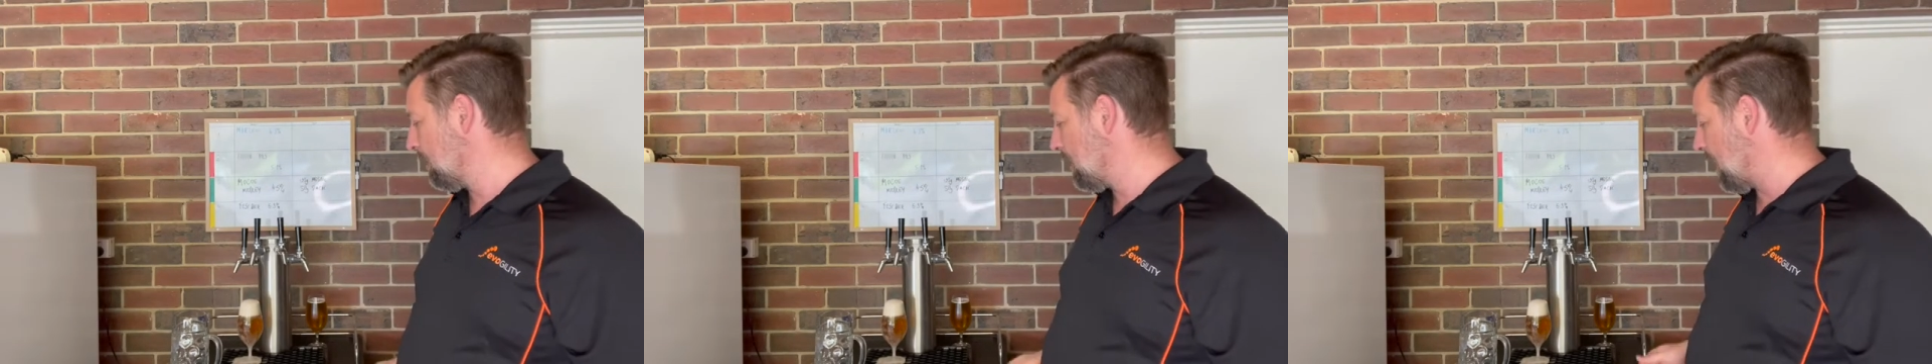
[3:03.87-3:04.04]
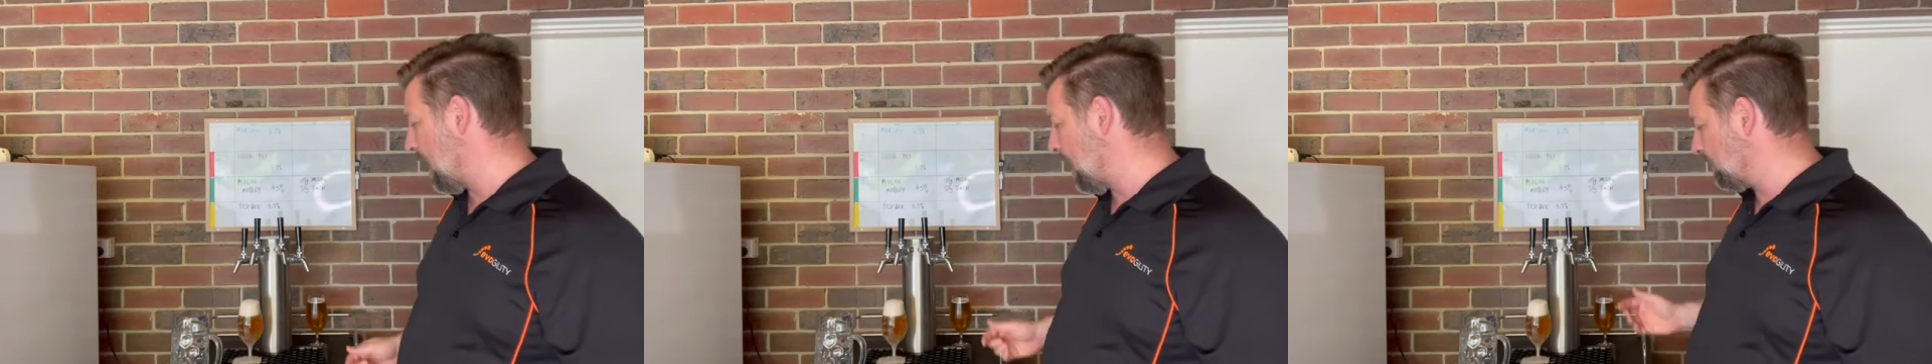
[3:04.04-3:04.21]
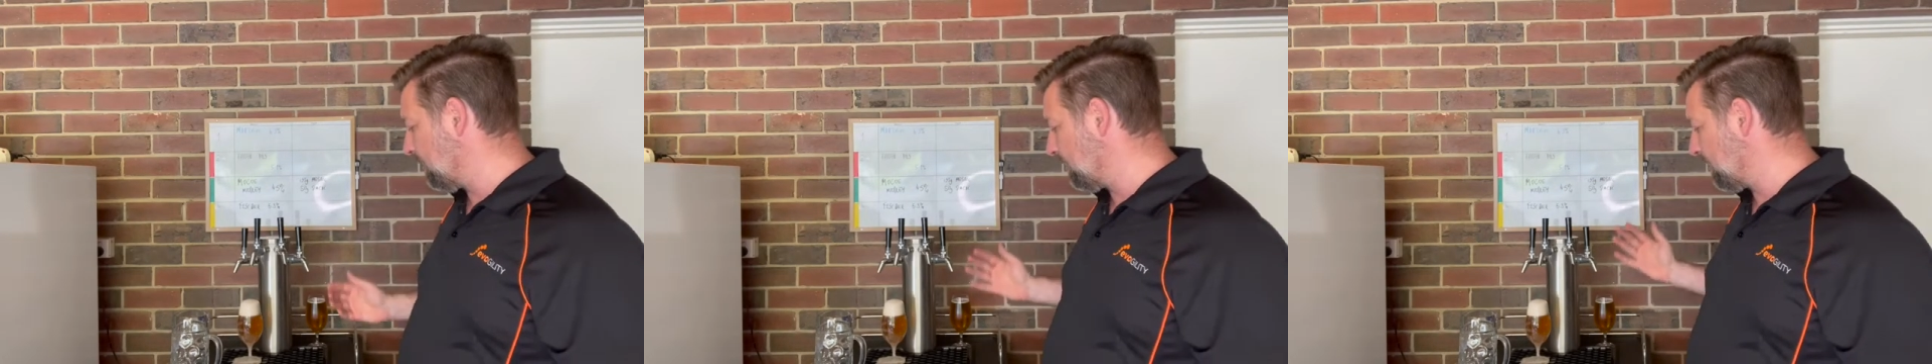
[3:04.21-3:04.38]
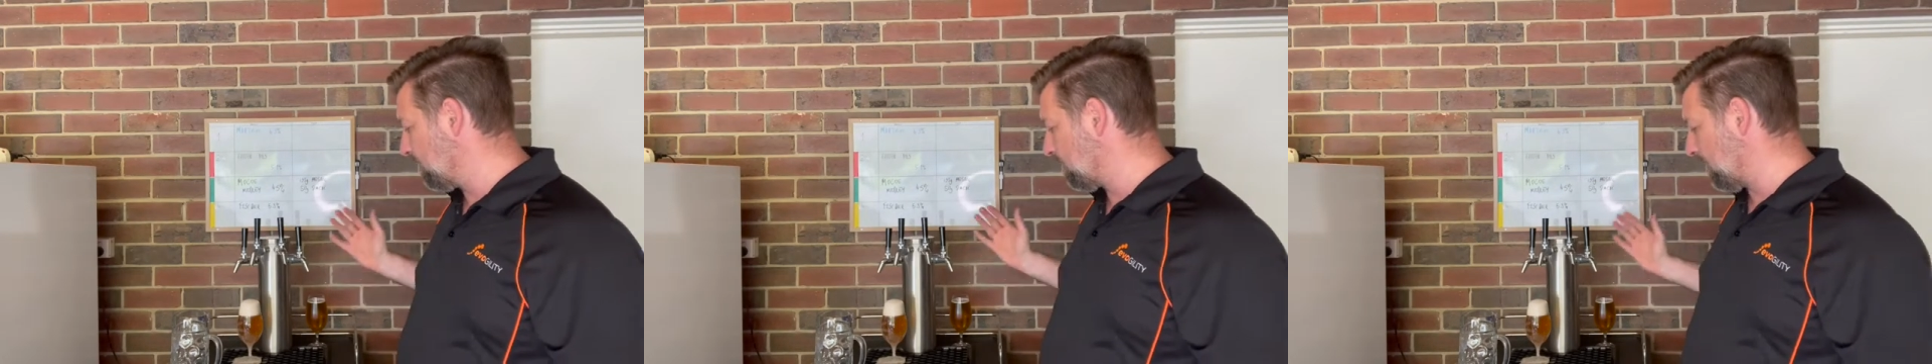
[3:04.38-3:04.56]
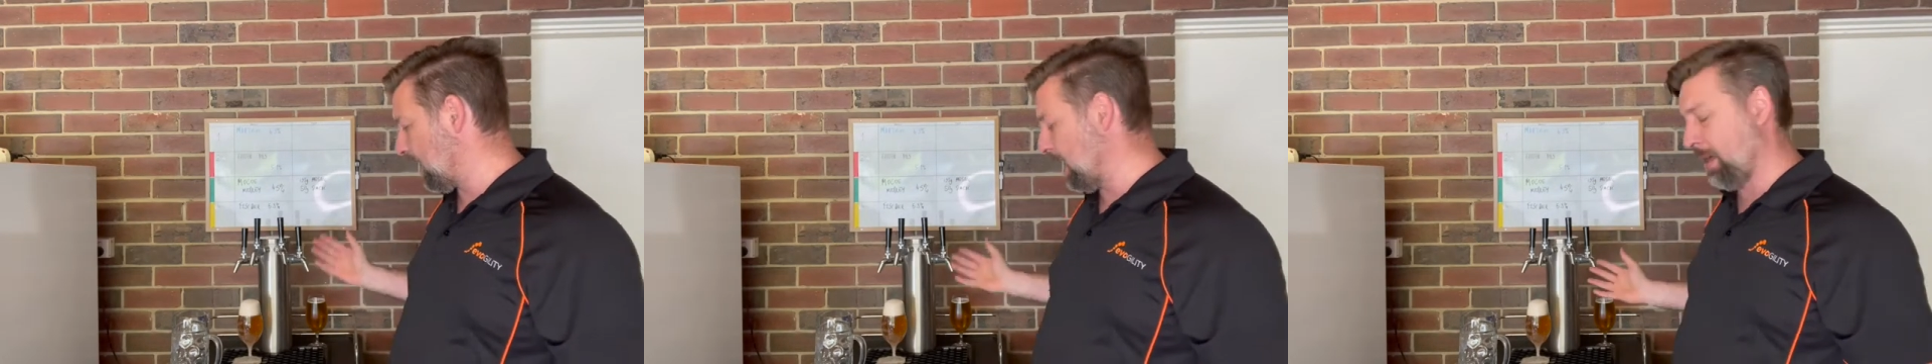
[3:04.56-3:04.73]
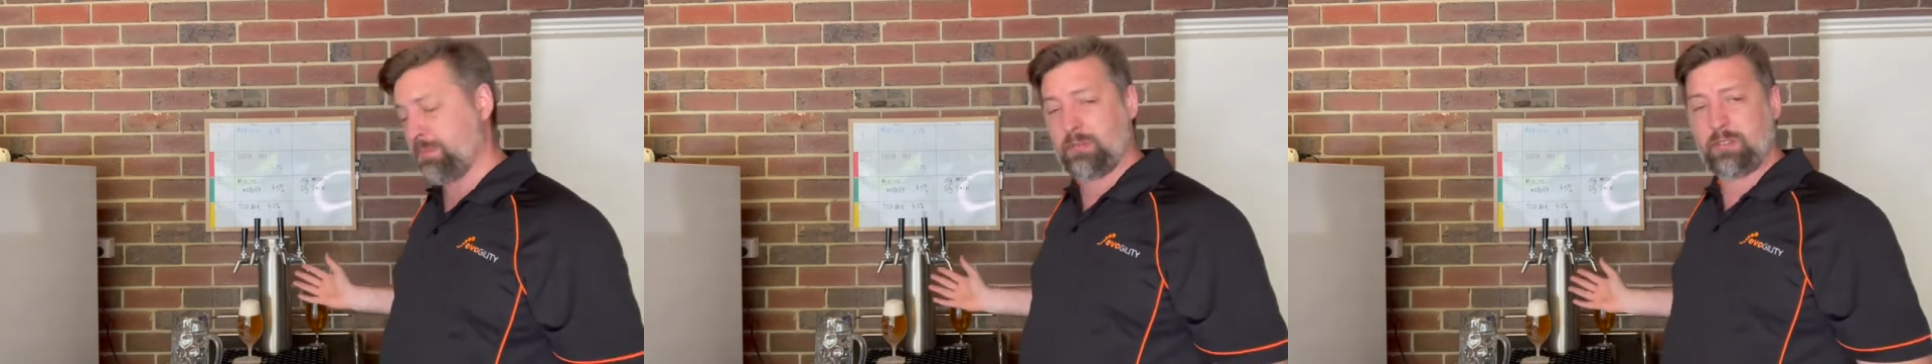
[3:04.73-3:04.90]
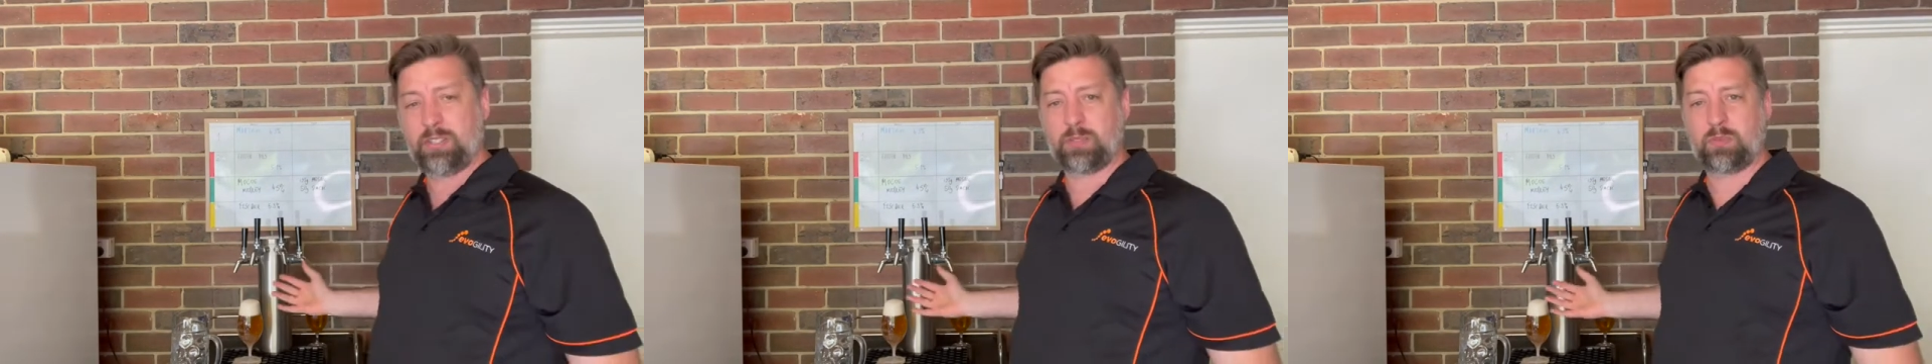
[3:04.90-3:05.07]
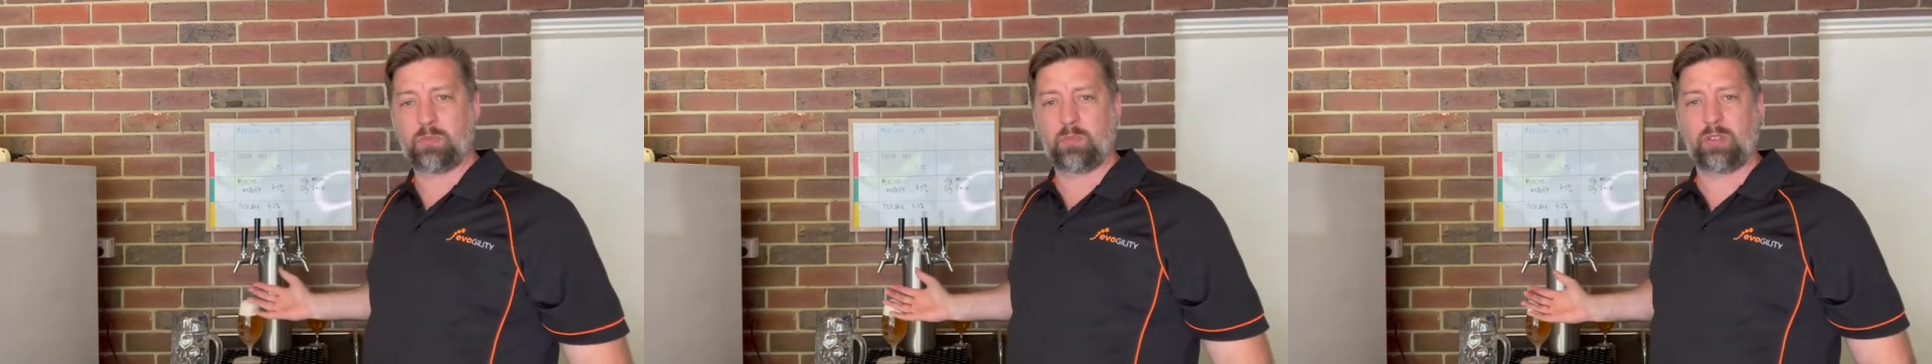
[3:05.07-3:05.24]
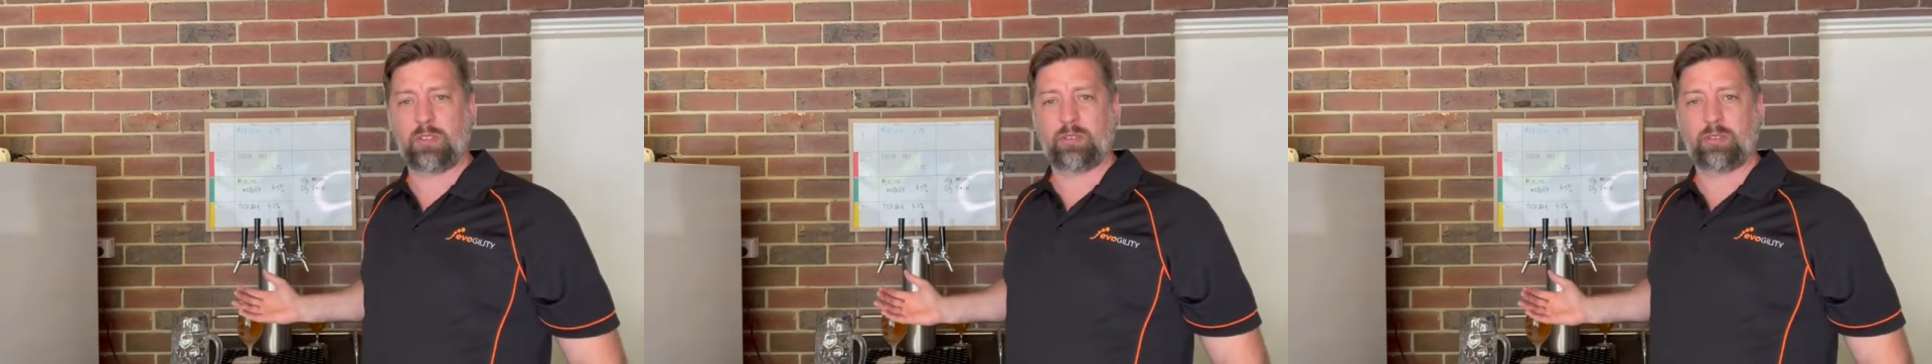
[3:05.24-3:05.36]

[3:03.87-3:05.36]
And this is what happens with